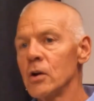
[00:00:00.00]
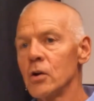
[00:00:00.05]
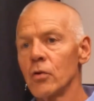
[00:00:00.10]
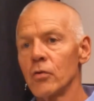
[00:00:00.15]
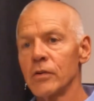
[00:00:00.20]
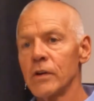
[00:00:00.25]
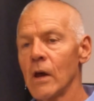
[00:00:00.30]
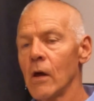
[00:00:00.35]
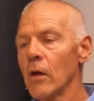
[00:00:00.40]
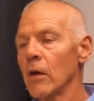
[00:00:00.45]
You're
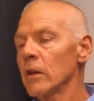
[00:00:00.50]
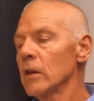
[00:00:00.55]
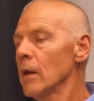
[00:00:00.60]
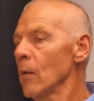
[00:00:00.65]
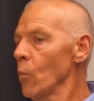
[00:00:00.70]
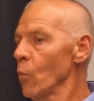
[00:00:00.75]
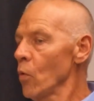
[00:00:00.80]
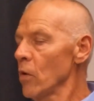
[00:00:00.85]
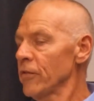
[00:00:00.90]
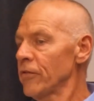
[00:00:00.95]
telling
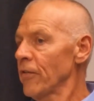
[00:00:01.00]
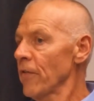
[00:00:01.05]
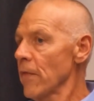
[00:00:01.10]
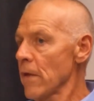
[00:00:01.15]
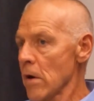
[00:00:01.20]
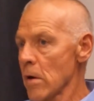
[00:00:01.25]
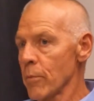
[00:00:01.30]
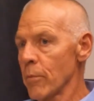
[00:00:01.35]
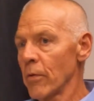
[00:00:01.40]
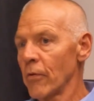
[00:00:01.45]
them what's
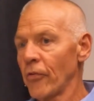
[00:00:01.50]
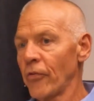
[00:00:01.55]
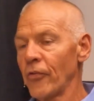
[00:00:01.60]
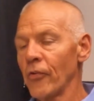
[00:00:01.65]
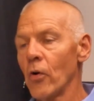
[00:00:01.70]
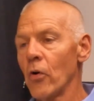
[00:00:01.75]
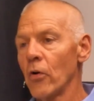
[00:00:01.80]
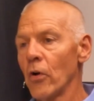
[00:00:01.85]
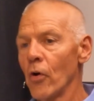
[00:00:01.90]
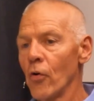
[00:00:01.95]
their
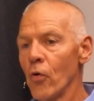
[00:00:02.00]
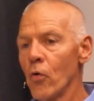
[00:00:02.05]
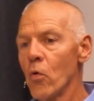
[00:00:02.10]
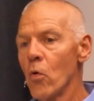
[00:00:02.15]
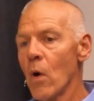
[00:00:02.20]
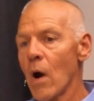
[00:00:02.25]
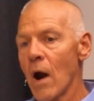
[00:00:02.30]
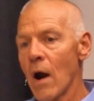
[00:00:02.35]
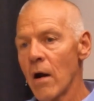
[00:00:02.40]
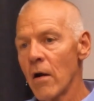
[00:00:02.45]
persona,
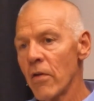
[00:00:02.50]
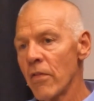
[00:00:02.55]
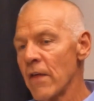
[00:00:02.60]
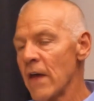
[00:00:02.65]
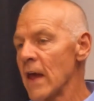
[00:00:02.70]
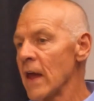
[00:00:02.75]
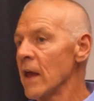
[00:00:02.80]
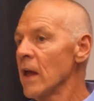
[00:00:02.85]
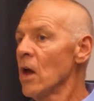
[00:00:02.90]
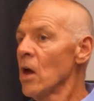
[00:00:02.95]
who are
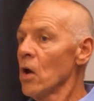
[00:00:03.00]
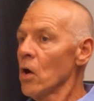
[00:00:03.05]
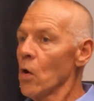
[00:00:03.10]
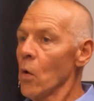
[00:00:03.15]
they